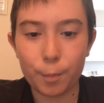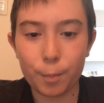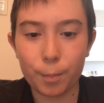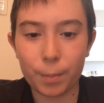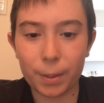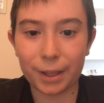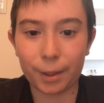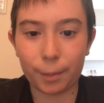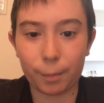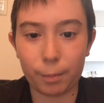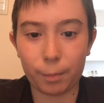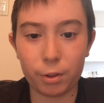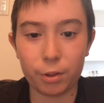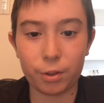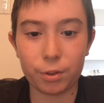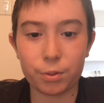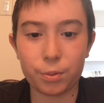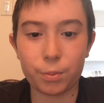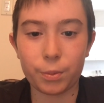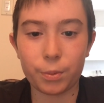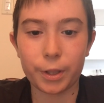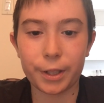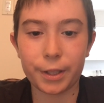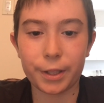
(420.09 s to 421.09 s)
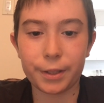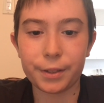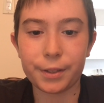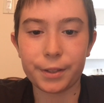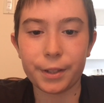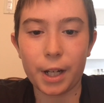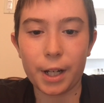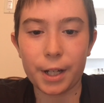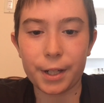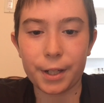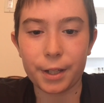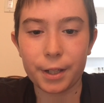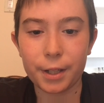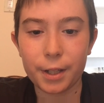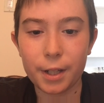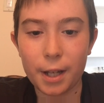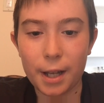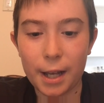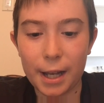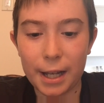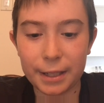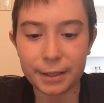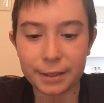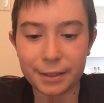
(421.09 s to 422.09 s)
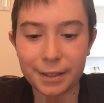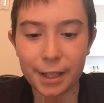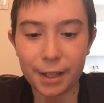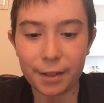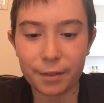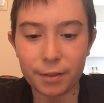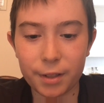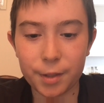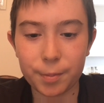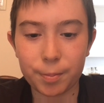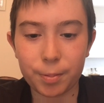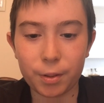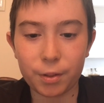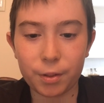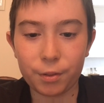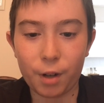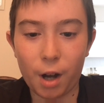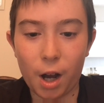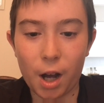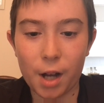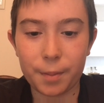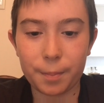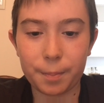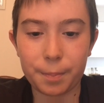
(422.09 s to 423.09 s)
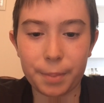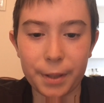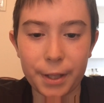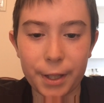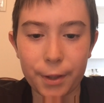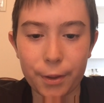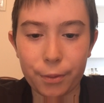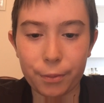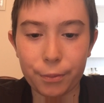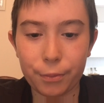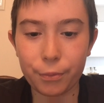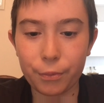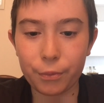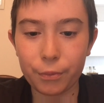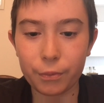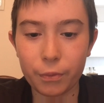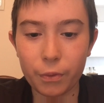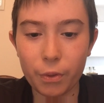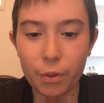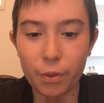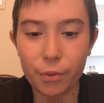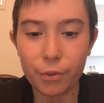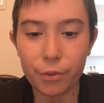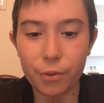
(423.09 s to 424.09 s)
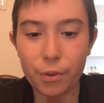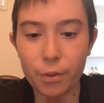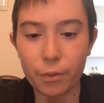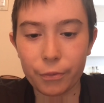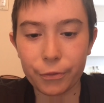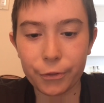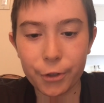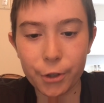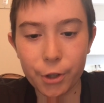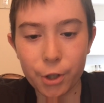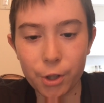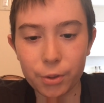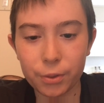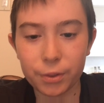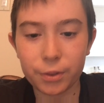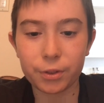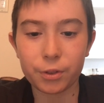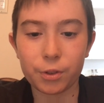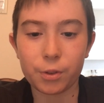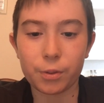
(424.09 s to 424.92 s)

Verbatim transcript: but the Blues weren't done as David Perron beat two